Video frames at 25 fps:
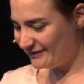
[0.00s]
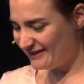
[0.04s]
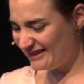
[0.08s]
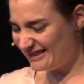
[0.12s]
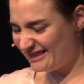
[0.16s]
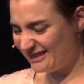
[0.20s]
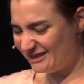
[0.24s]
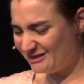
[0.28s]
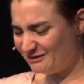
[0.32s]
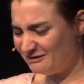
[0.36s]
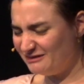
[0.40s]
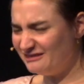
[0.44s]
This
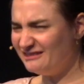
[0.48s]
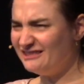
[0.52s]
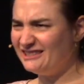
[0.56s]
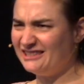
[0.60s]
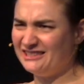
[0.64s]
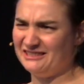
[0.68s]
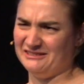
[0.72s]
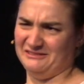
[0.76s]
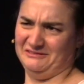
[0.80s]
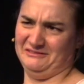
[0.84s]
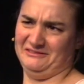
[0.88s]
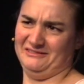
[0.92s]
is all
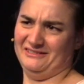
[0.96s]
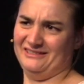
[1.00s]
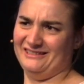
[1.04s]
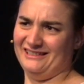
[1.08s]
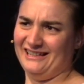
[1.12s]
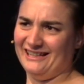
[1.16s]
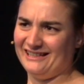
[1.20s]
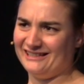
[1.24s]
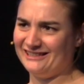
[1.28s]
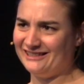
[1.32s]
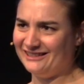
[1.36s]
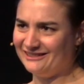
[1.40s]
news.
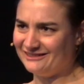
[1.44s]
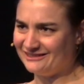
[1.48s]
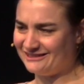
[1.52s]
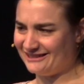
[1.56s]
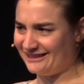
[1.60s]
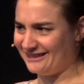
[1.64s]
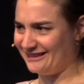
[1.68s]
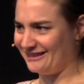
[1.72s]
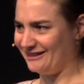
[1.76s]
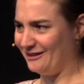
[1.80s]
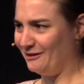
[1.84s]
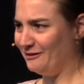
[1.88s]

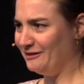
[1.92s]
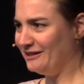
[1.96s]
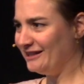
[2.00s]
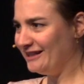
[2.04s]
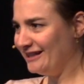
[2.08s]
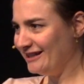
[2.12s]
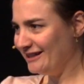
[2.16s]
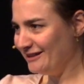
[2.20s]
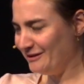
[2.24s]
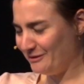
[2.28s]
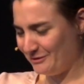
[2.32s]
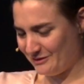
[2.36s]
Seriously, only
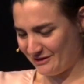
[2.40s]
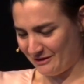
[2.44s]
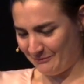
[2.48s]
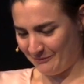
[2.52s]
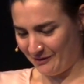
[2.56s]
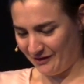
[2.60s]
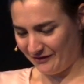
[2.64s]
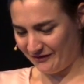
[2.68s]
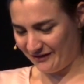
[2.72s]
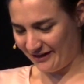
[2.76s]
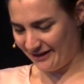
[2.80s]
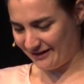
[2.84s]
he knows
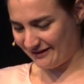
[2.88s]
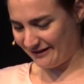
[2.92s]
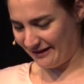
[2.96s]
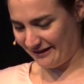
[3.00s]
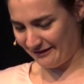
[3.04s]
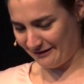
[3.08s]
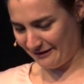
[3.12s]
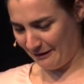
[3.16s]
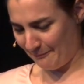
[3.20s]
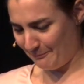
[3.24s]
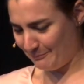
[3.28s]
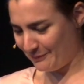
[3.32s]
about that. I
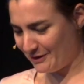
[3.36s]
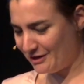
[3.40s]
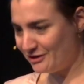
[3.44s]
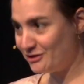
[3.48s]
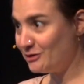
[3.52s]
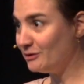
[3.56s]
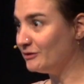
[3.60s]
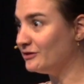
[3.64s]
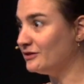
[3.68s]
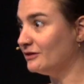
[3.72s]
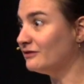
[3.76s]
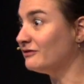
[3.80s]
mean, I'm pretty
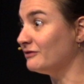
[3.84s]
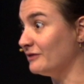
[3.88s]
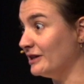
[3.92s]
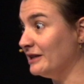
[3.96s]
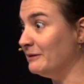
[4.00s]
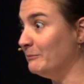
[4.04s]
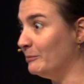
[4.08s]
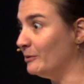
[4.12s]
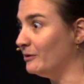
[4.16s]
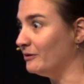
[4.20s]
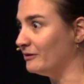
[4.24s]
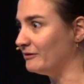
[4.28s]
sure you're very
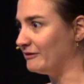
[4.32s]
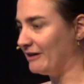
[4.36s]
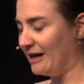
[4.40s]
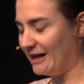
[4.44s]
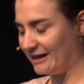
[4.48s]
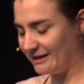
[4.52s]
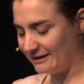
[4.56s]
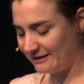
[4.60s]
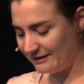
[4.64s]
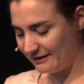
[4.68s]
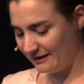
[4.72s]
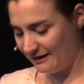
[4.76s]
bored,
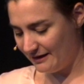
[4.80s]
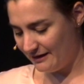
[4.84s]
right?